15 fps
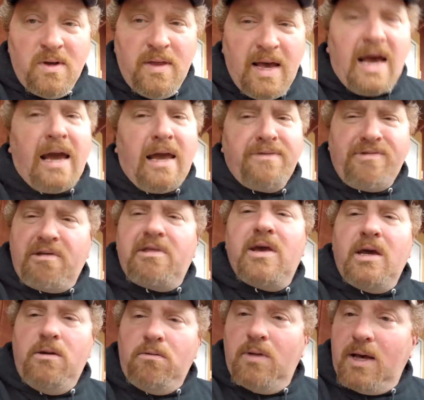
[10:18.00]
I guess I think
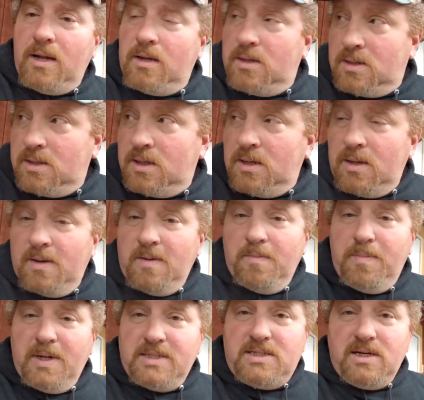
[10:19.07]
I knew that.
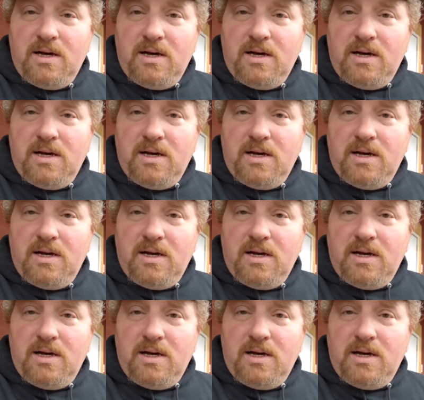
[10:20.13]
But,